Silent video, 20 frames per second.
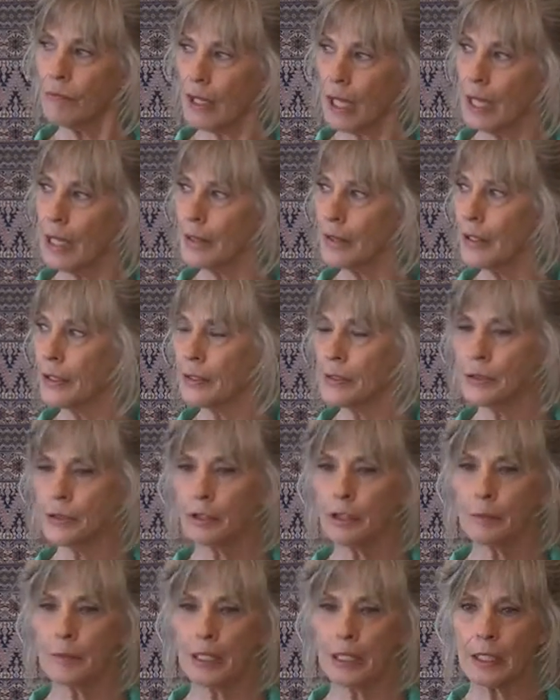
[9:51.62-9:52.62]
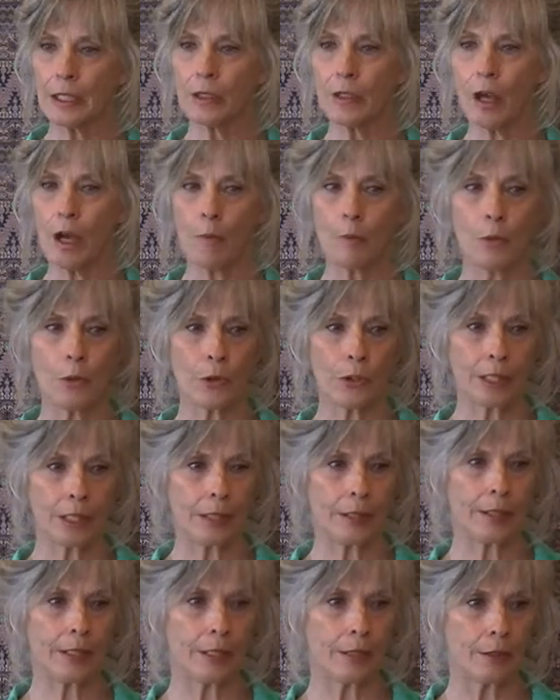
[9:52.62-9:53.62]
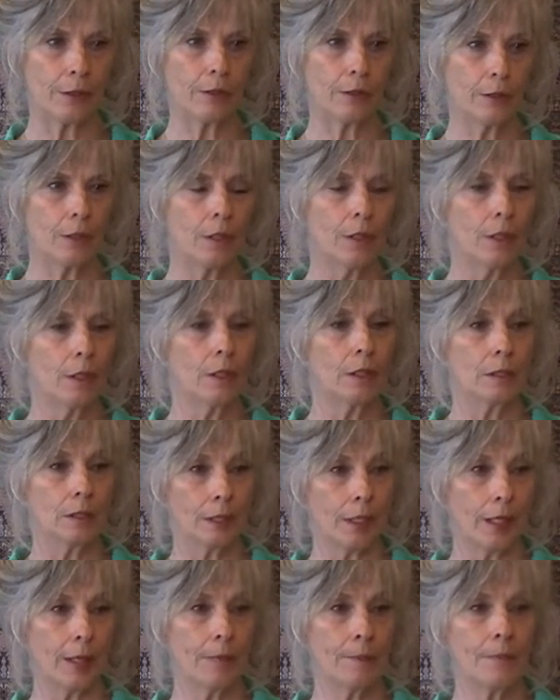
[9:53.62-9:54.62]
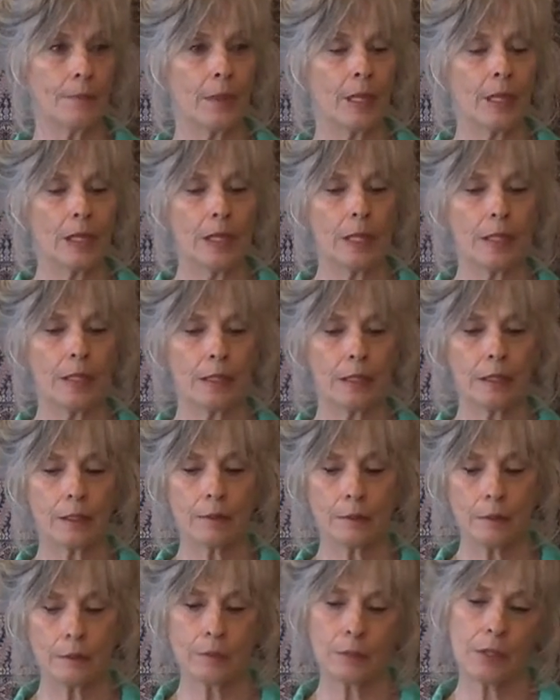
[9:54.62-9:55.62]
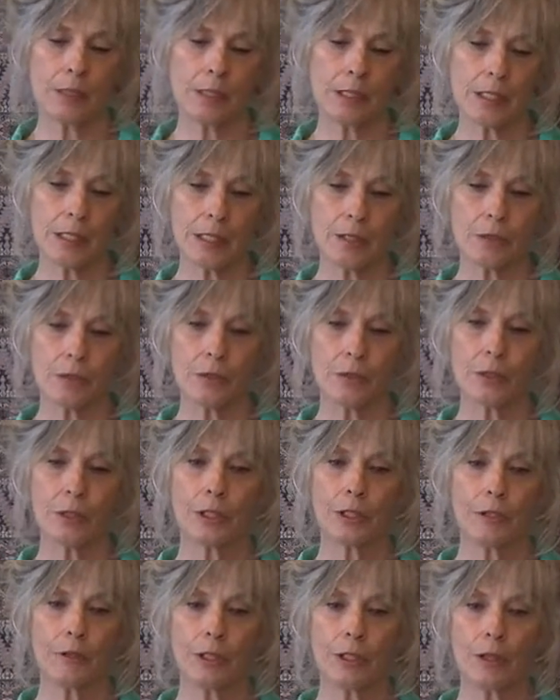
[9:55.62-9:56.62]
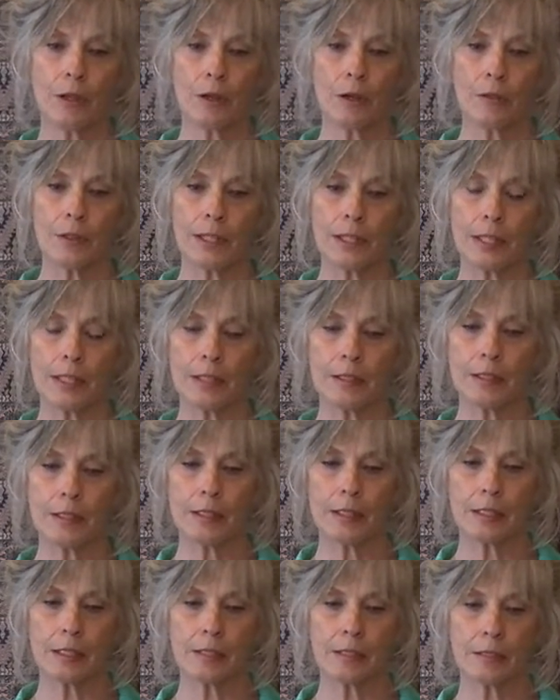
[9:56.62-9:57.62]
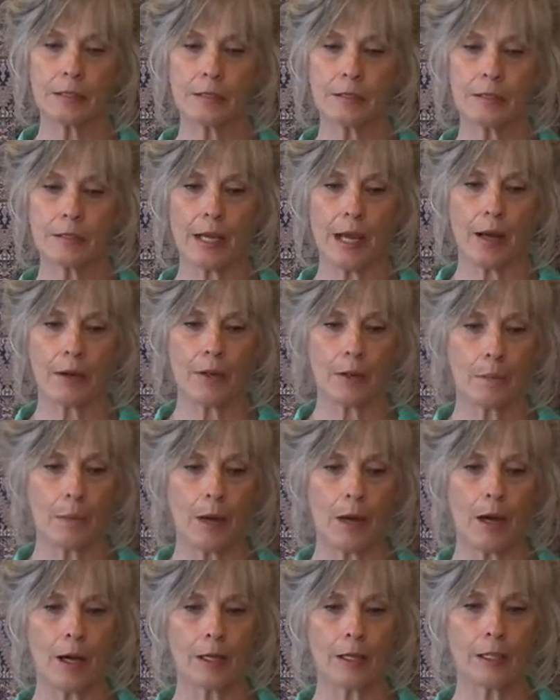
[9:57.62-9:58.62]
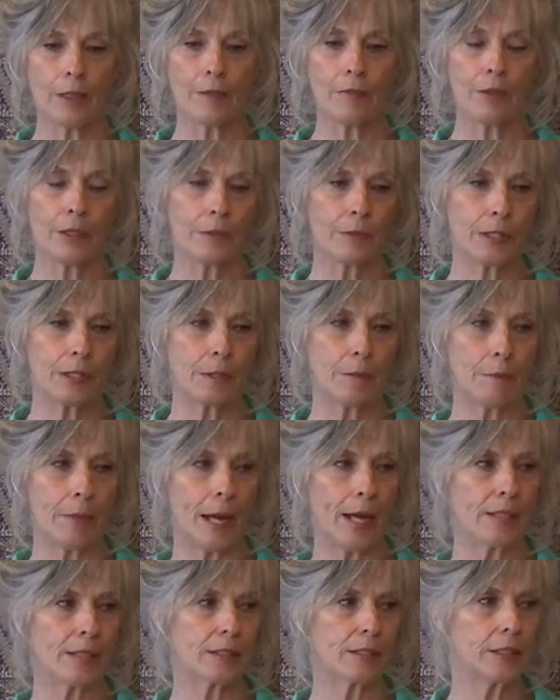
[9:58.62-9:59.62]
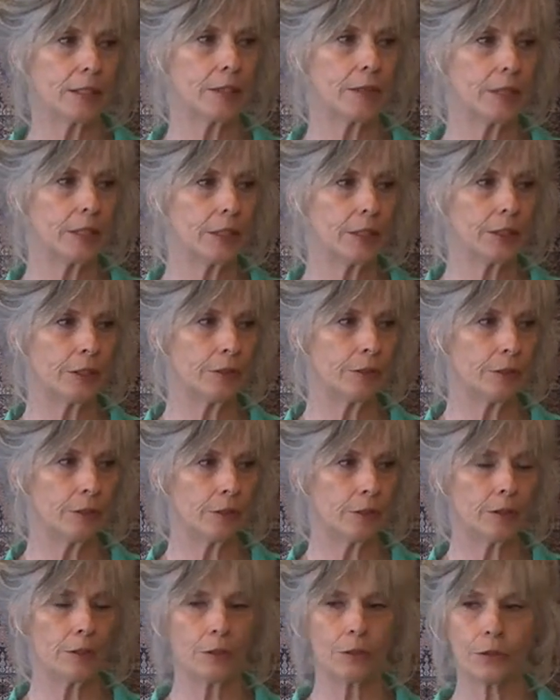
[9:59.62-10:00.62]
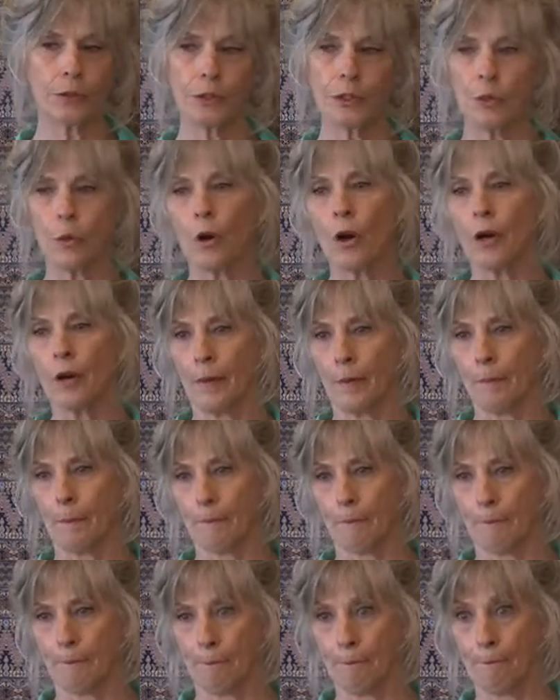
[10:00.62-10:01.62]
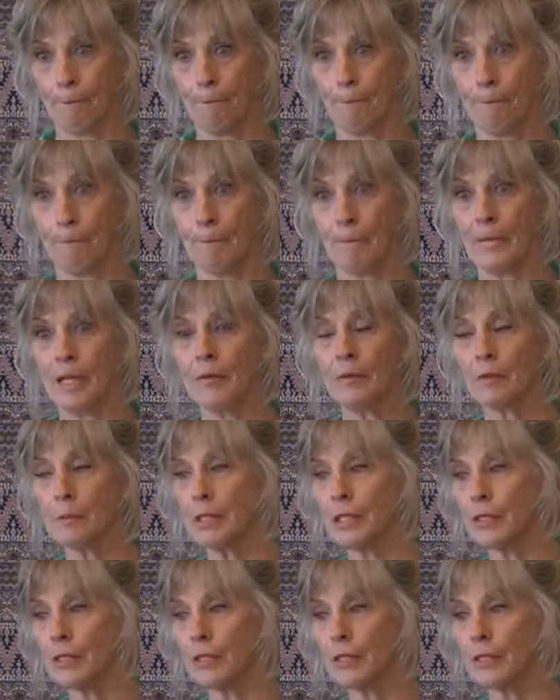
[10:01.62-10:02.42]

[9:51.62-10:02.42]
And there's going to be a lot more in there, okay? And then once again, too, clearing all the entities out of the body, if we did a mass clearing, you wouldn't know who you are. It would be